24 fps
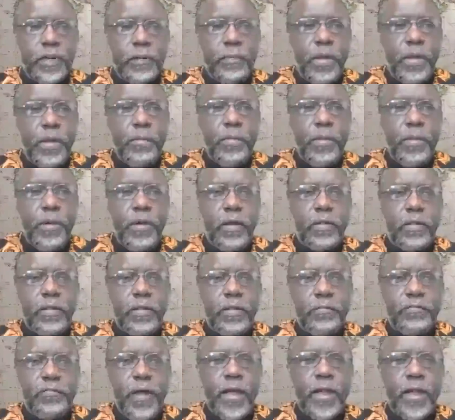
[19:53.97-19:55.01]
Remember,
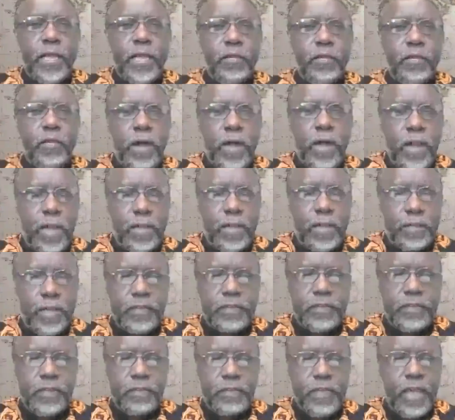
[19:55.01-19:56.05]
the funding
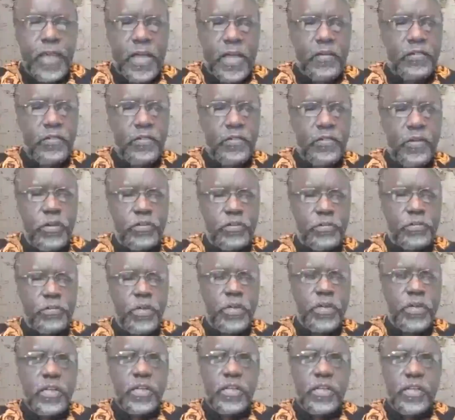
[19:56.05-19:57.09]
organizations are not going to,
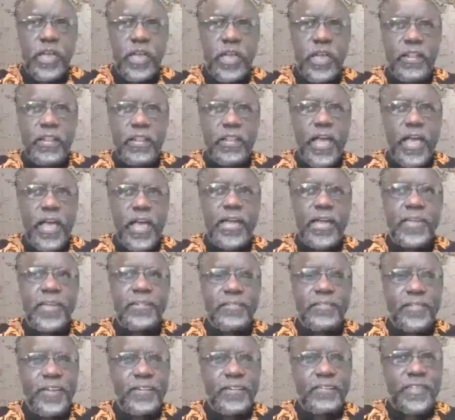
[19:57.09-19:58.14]
they are
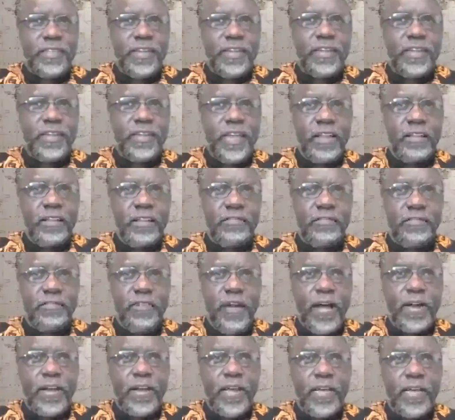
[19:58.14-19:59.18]
interested in
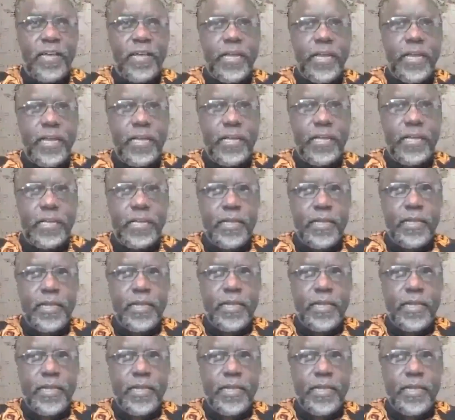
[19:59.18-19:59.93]
funding